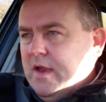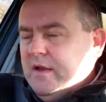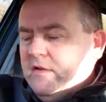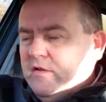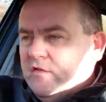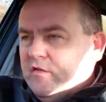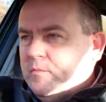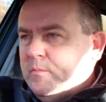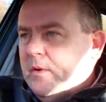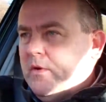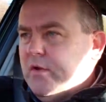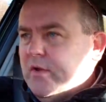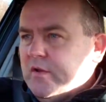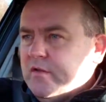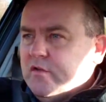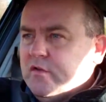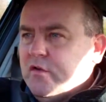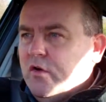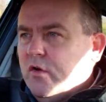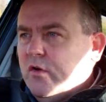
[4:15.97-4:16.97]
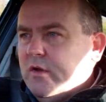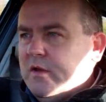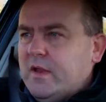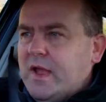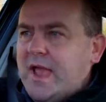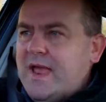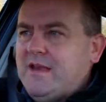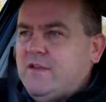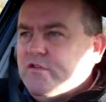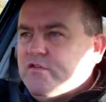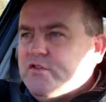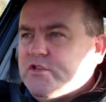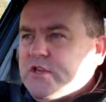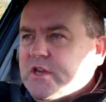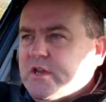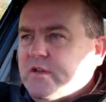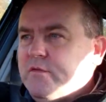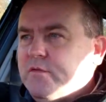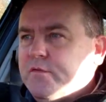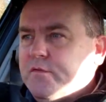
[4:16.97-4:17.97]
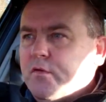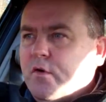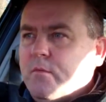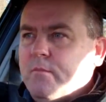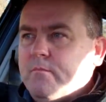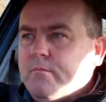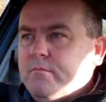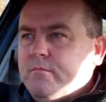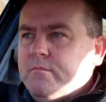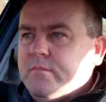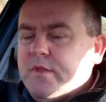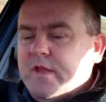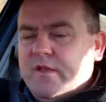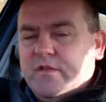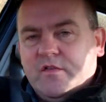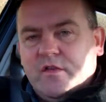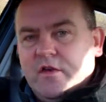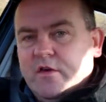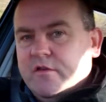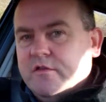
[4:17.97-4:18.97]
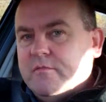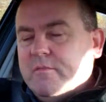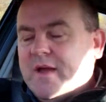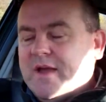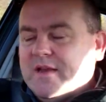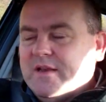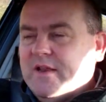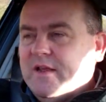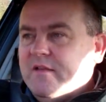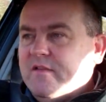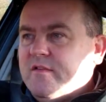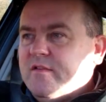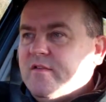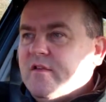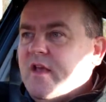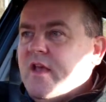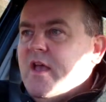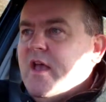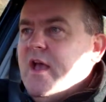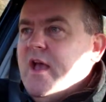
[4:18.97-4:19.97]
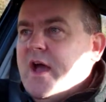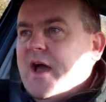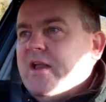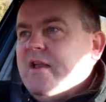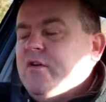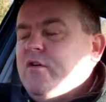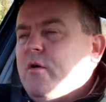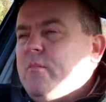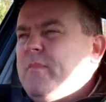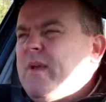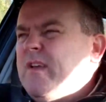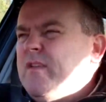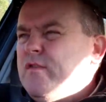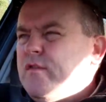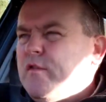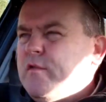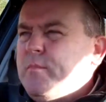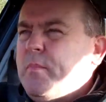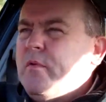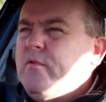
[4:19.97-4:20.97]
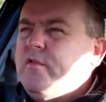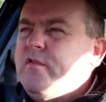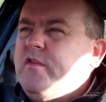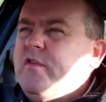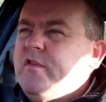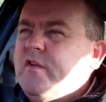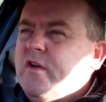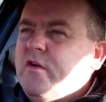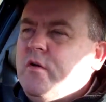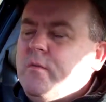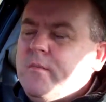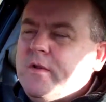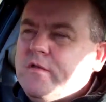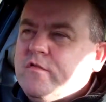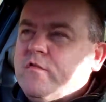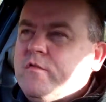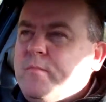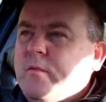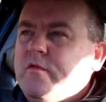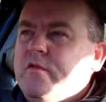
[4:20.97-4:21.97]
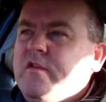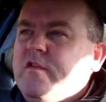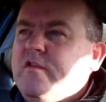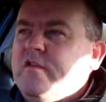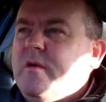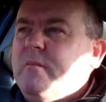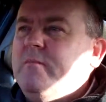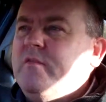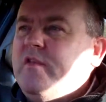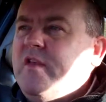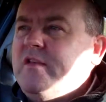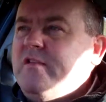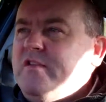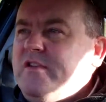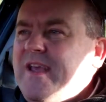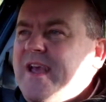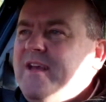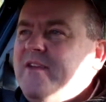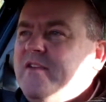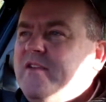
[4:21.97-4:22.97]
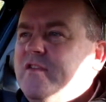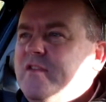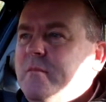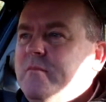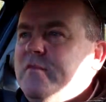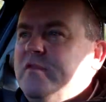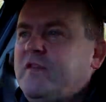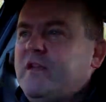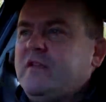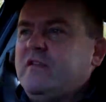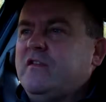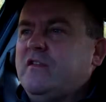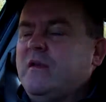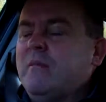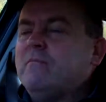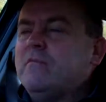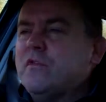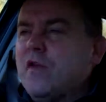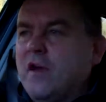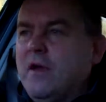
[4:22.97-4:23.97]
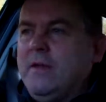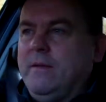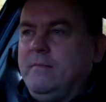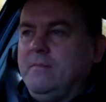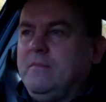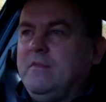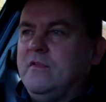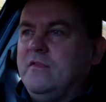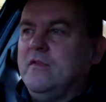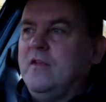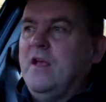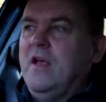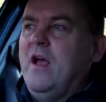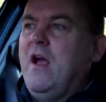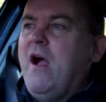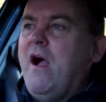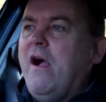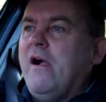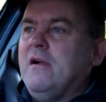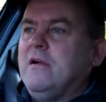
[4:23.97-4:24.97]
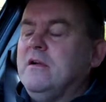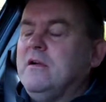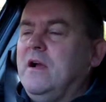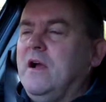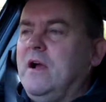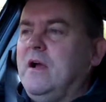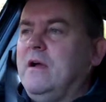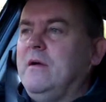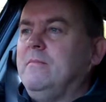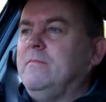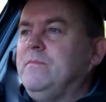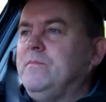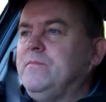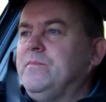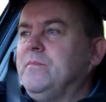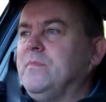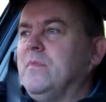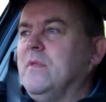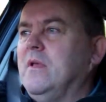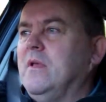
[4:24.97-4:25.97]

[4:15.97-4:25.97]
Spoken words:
spirits got energy from these earth magnets, and I got mixed responses. Some said yes, some said sometimes, and